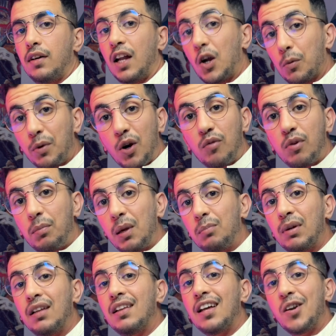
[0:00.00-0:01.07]
Hello beautiful
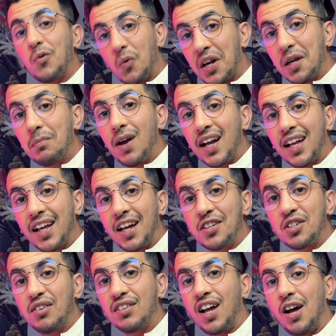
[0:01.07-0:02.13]
people, and welcome back again to
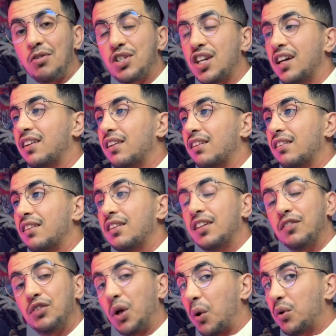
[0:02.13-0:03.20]
OnHow channel. If
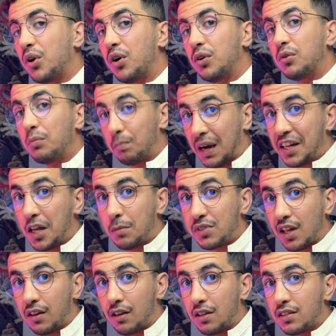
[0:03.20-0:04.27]
you don't know, my name is
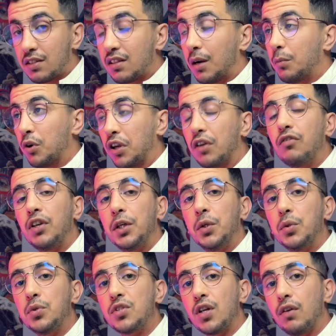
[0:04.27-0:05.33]
Anas, I'm working for
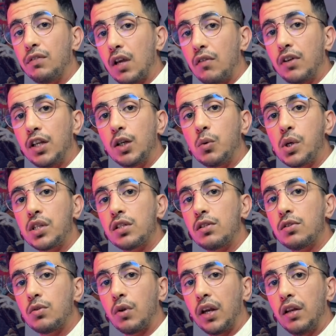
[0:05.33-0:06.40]
you. So if you have any
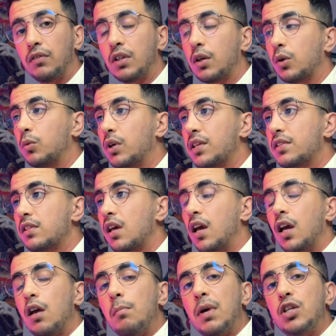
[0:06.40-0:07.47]
questions or any video requests,
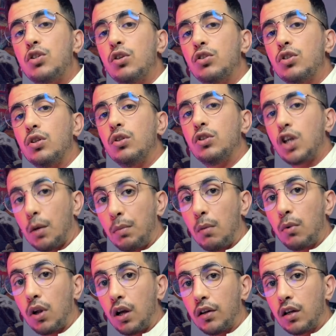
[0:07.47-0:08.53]
make sure to drop on the
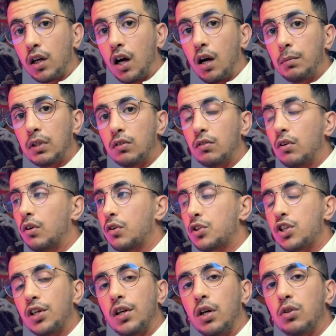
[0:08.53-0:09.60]
line a comment or
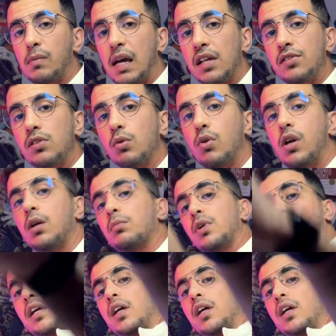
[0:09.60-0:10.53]
check out my Instagram right